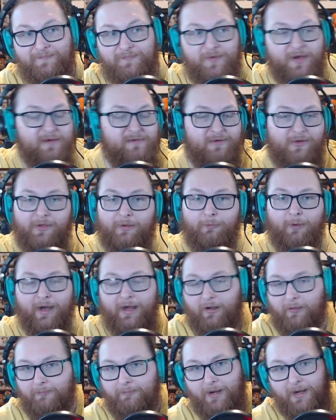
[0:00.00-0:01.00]
So they went
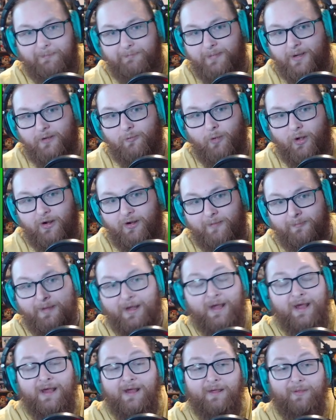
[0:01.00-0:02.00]
out and bought Big Welcome.
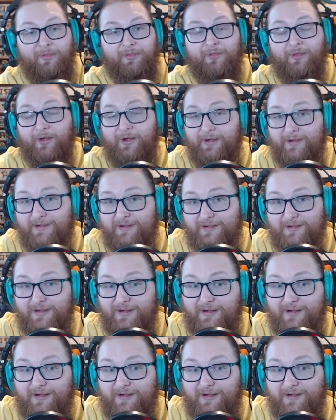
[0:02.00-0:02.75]
This